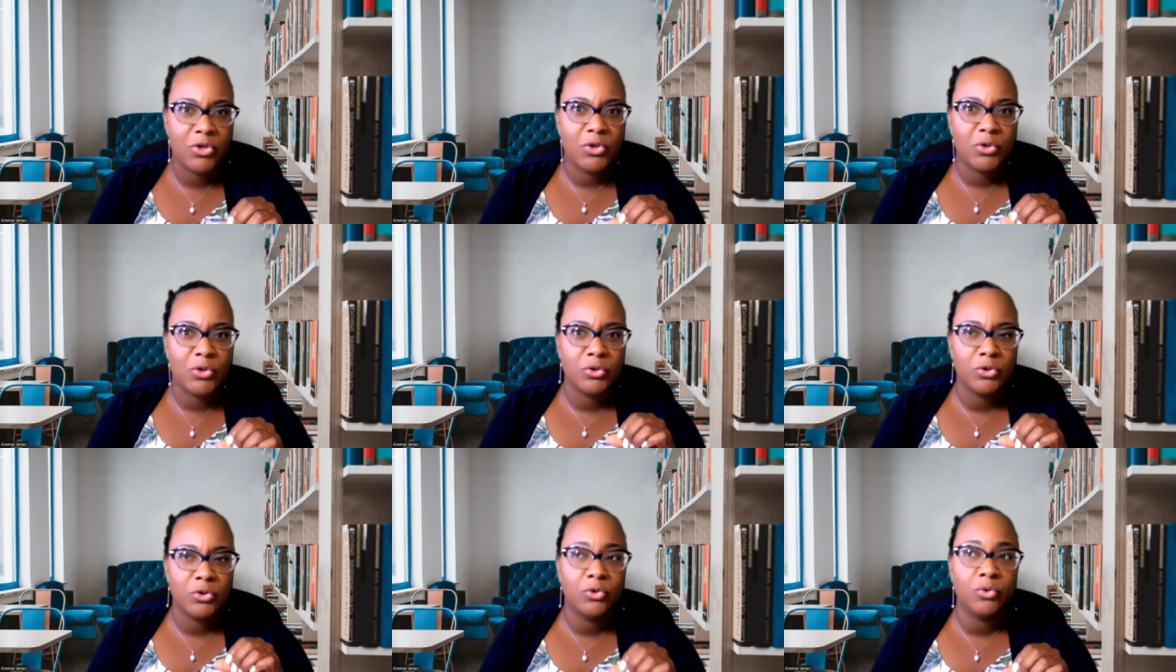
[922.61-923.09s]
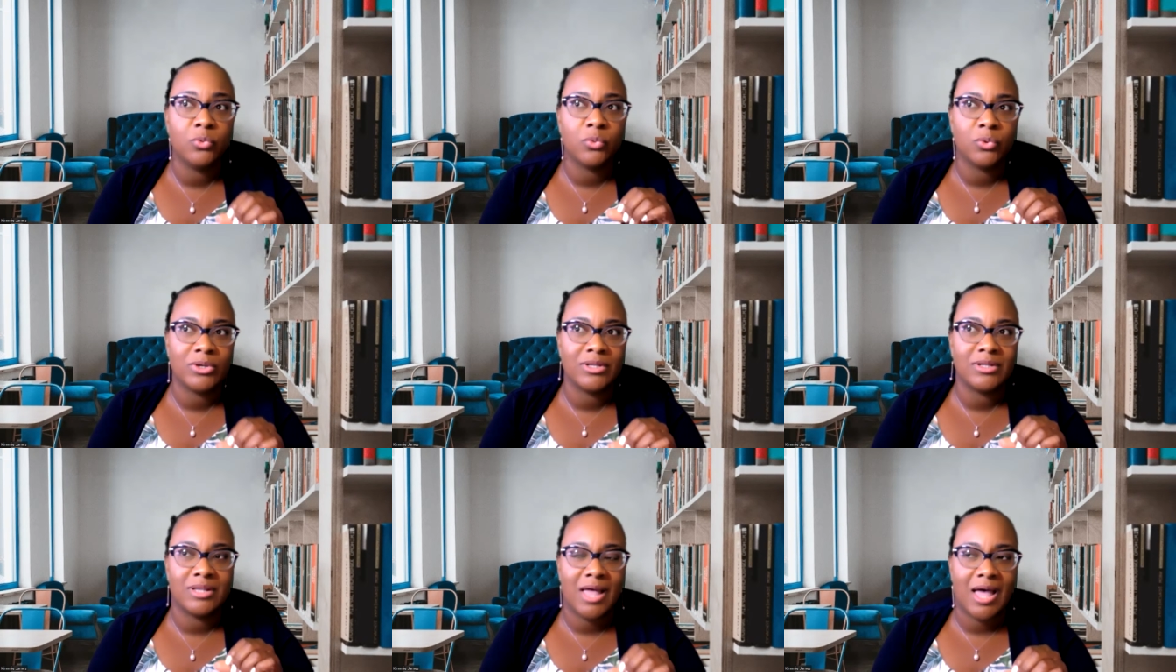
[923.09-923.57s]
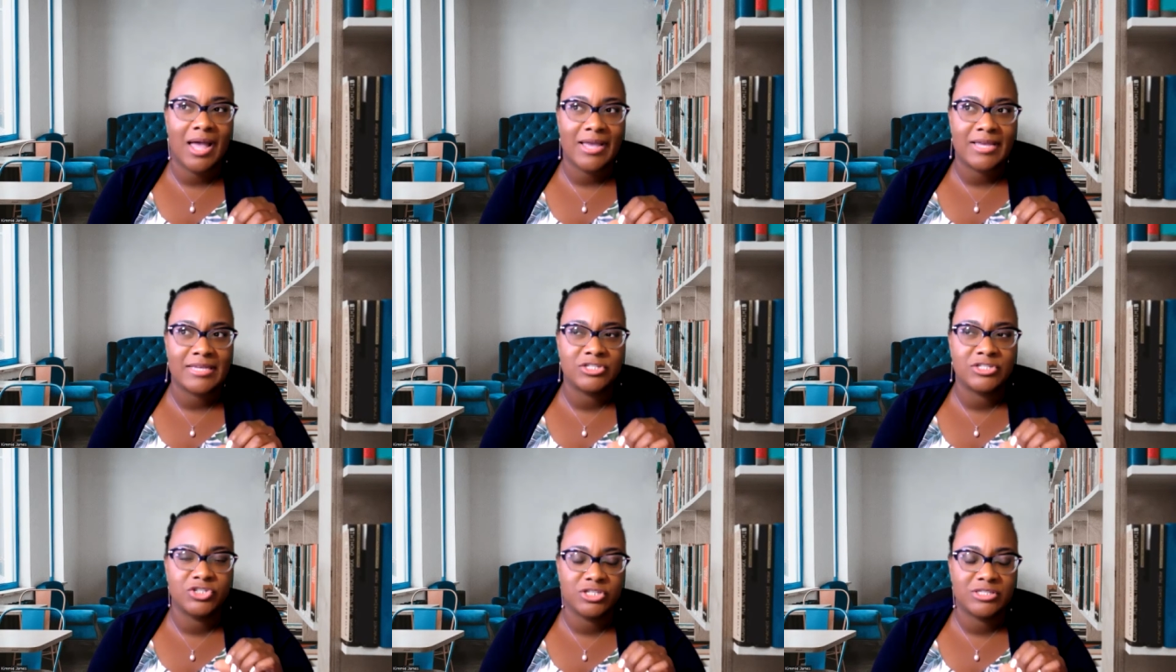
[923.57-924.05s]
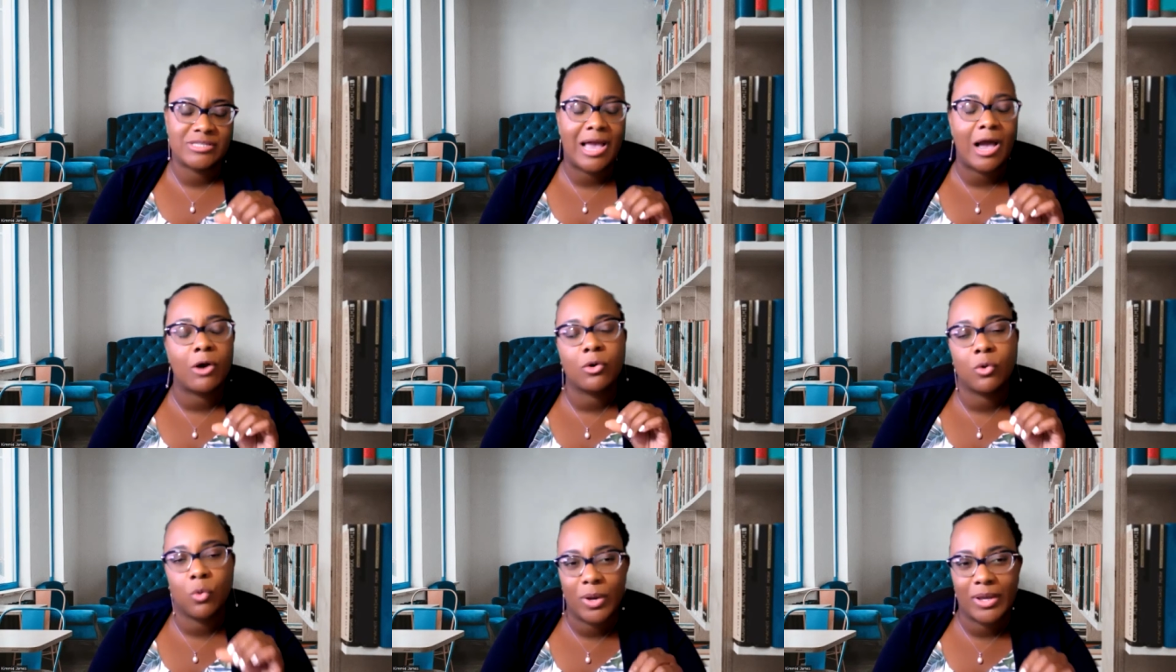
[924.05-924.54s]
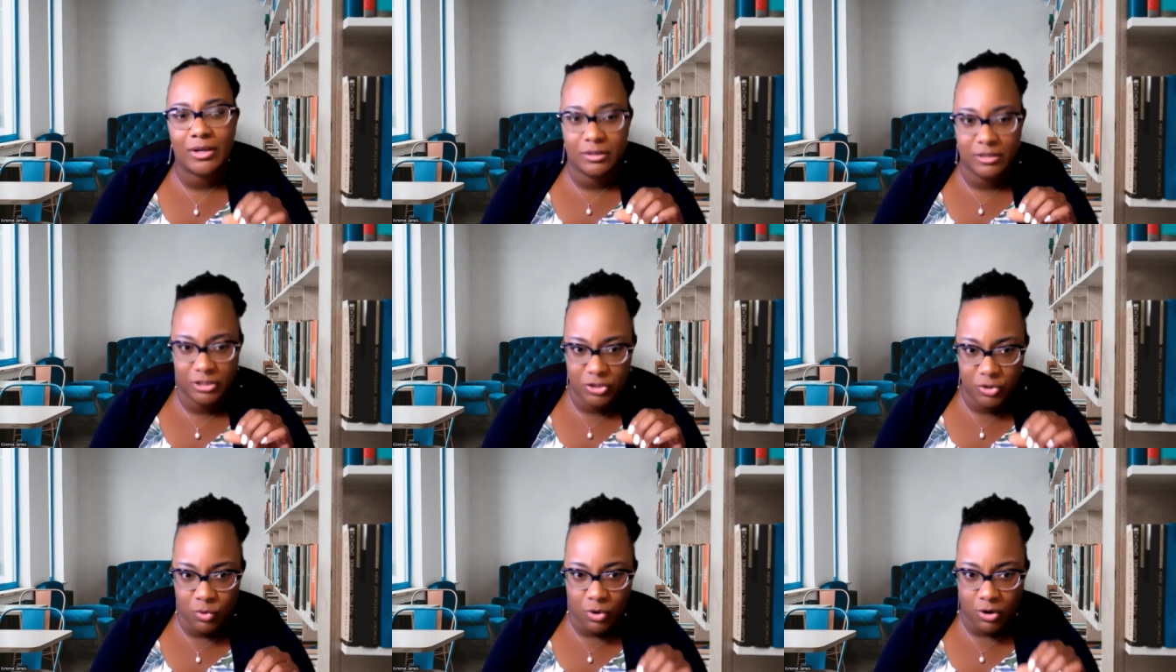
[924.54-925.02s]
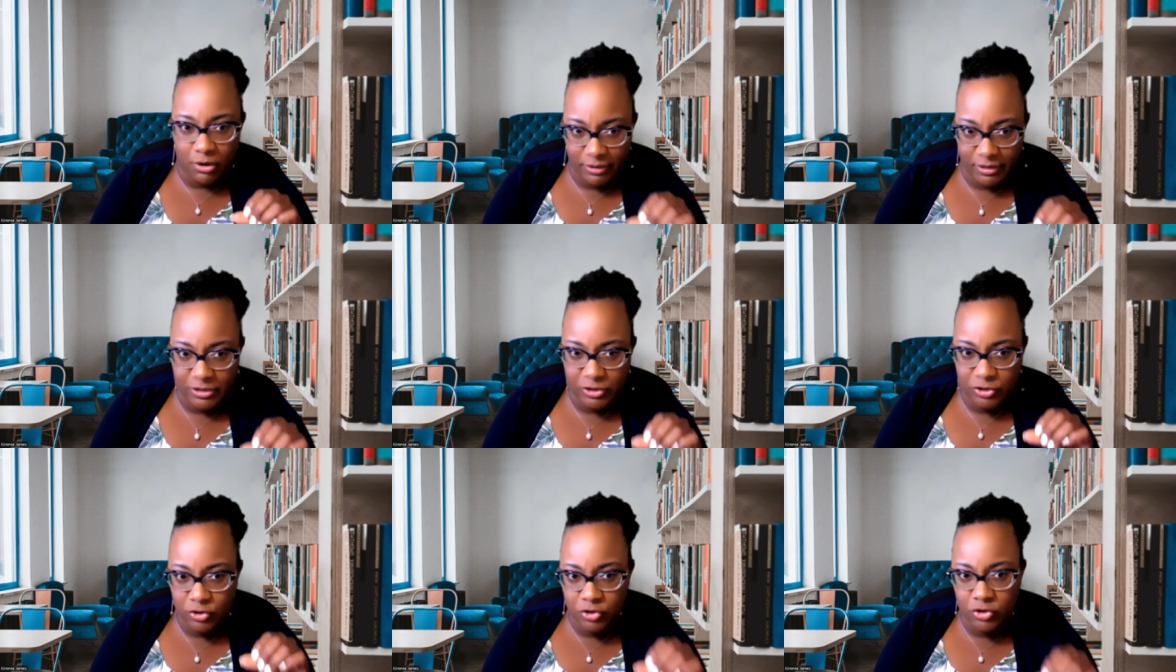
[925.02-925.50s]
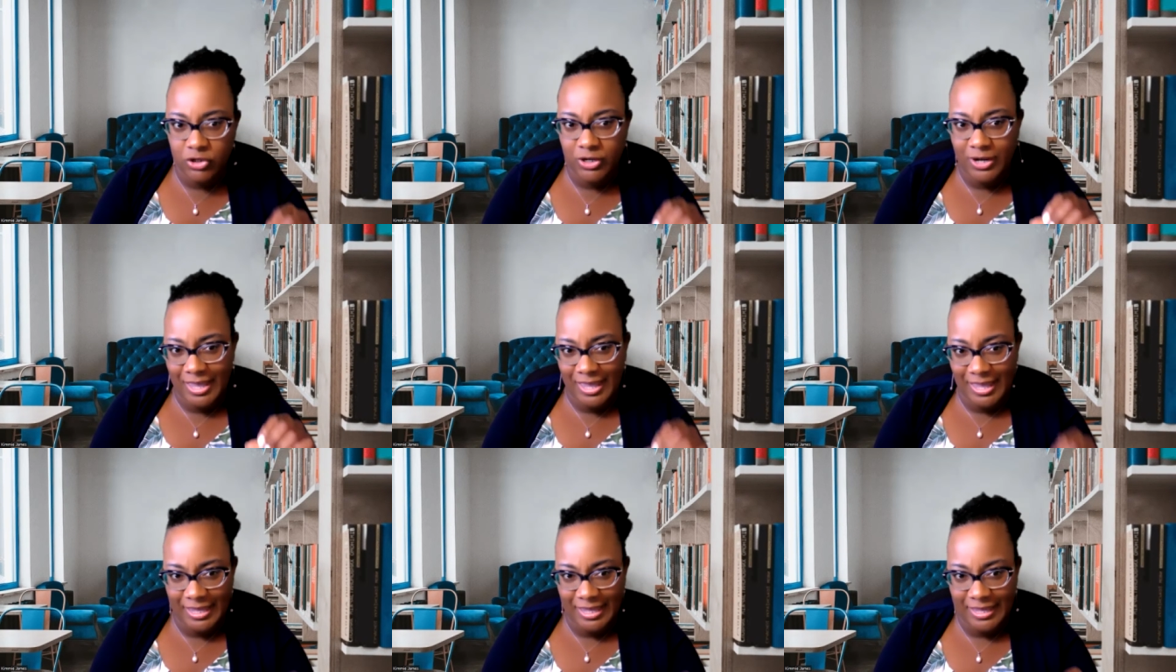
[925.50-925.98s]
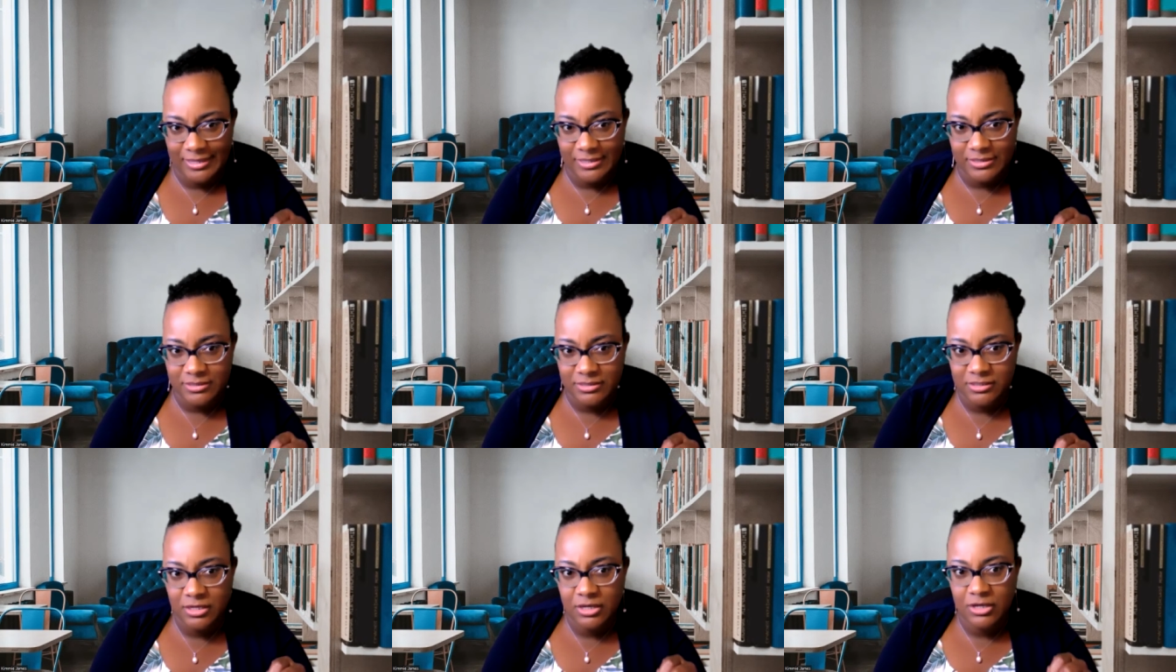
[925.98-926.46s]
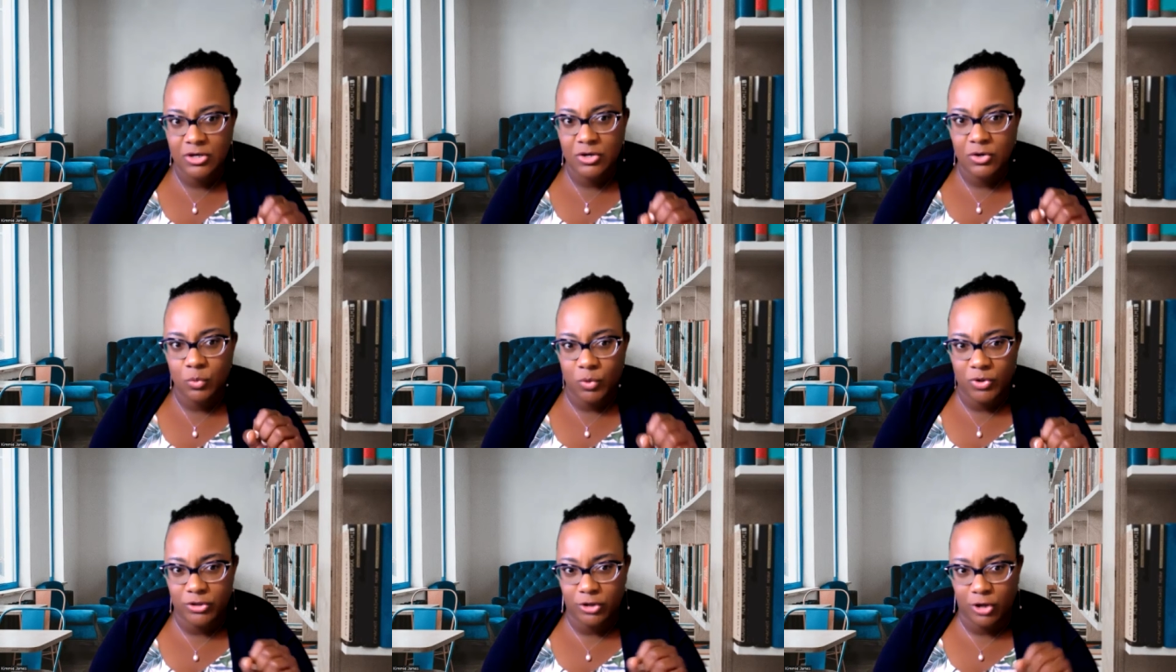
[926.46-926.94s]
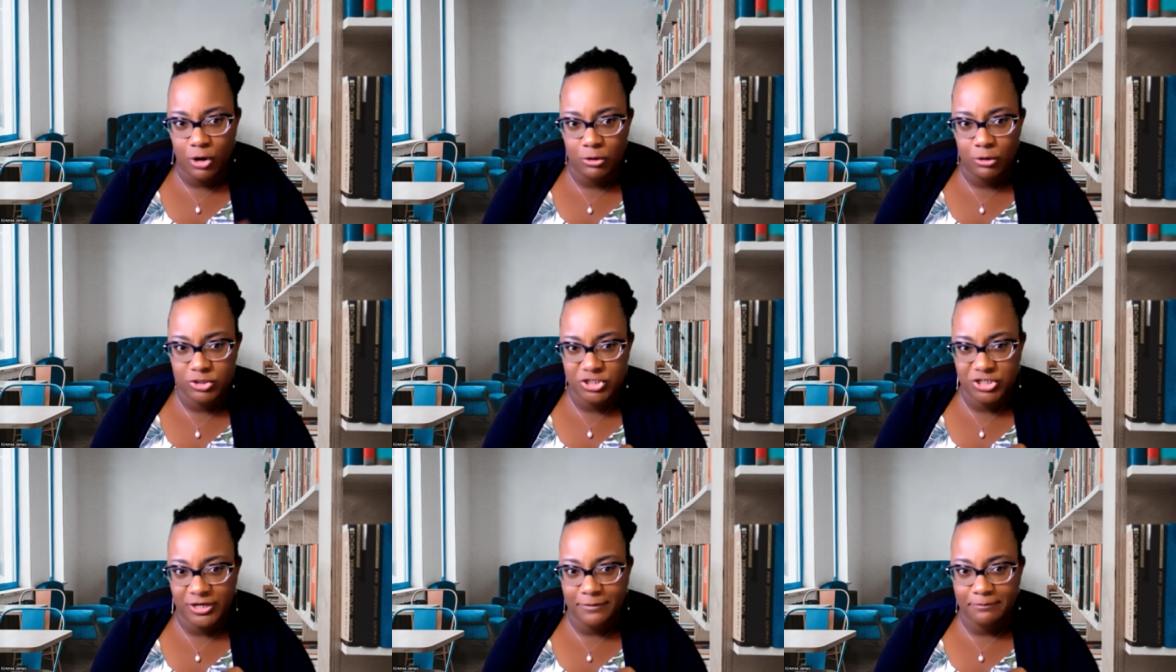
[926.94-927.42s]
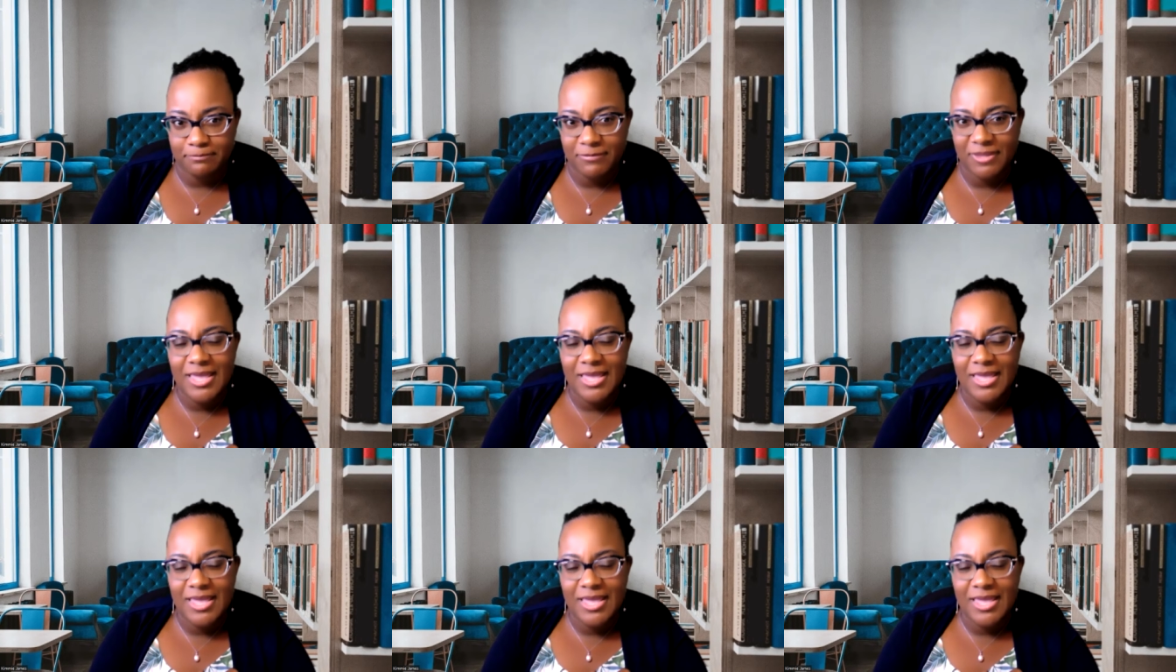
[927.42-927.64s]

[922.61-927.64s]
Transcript: you realize just how quickly you are in good hands with coaching.